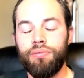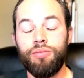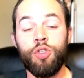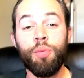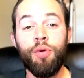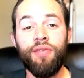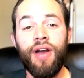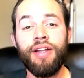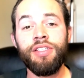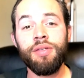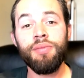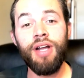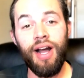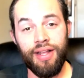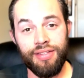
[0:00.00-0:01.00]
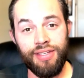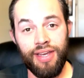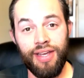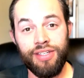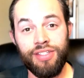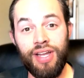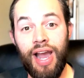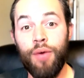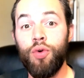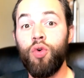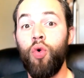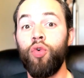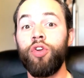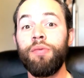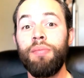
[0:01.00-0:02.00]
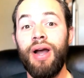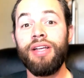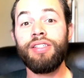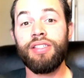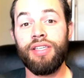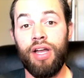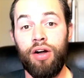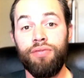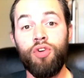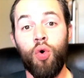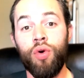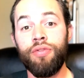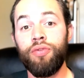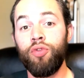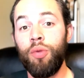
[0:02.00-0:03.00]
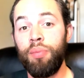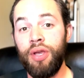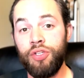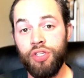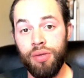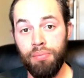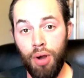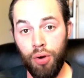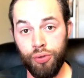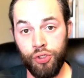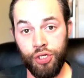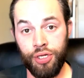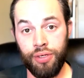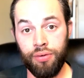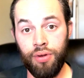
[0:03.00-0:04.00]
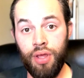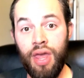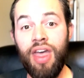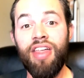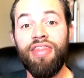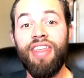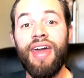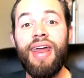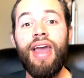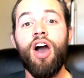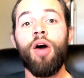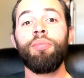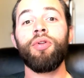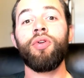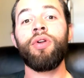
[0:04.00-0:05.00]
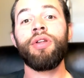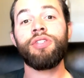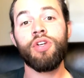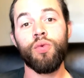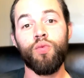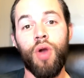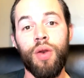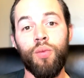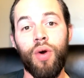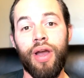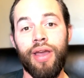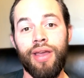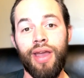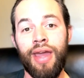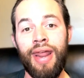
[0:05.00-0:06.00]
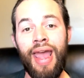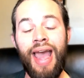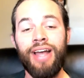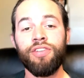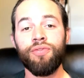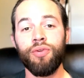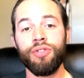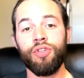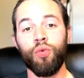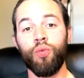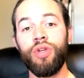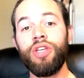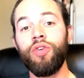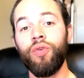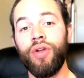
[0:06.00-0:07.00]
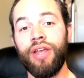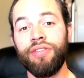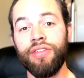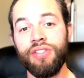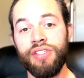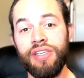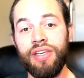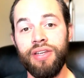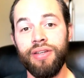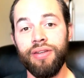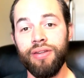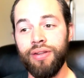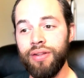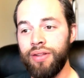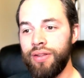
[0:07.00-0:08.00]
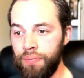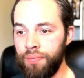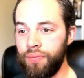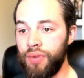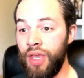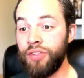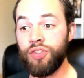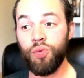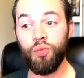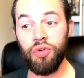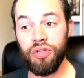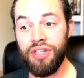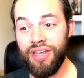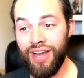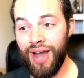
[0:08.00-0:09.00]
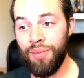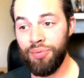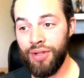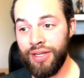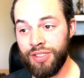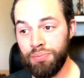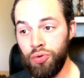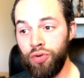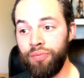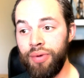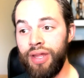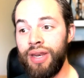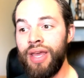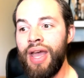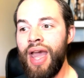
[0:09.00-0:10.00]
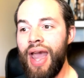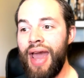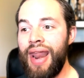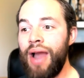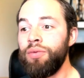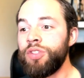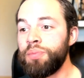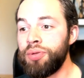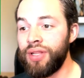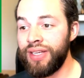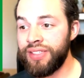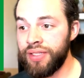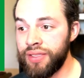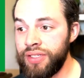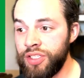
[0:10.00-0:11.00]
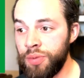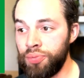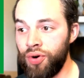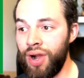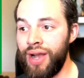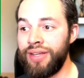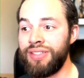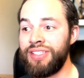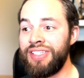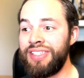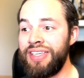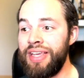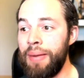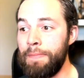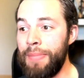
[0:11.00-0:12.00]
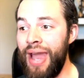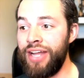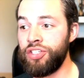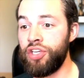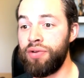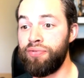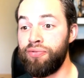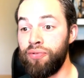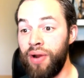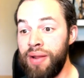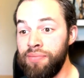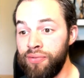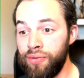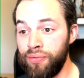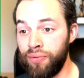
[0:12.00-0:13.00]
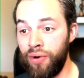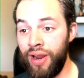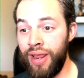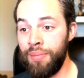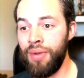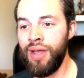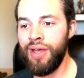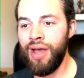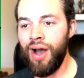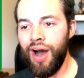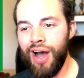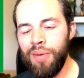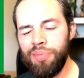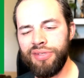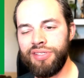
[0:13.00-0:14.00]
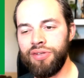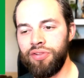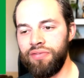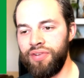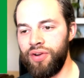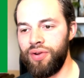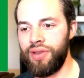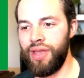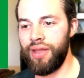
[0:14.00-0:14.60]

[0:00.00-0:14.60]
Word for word: To provide some context, I recorded myself going through the pitching motion, then I uploaded it to Runway and asked for it to recreate the scene. It's a really complex movement, and I was pleasantly surprised to see it match it frame for frame up until the very